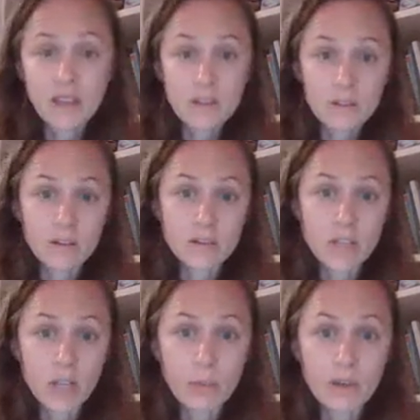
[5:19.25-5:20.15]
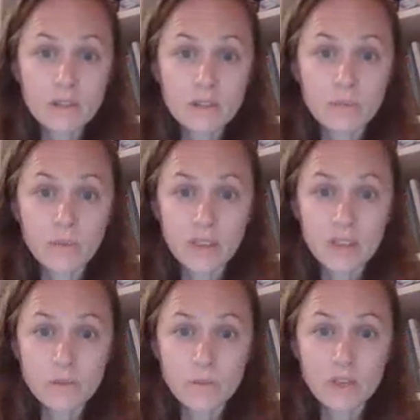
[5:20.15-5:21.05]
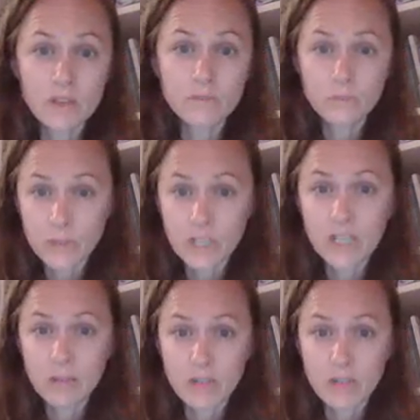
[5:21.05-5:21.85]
in October when things were really,